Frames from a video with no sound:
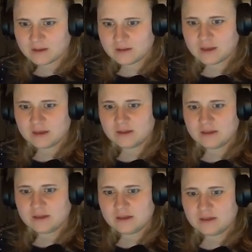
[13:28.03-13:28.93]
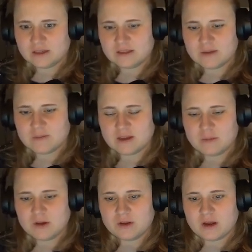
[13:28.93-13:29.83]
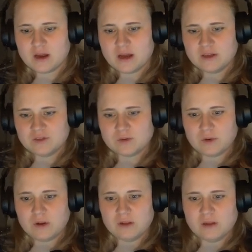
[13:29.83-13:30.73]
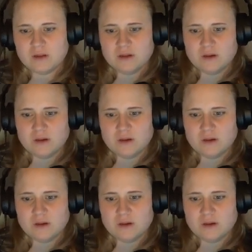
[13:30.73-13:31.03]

he says something about, I scroll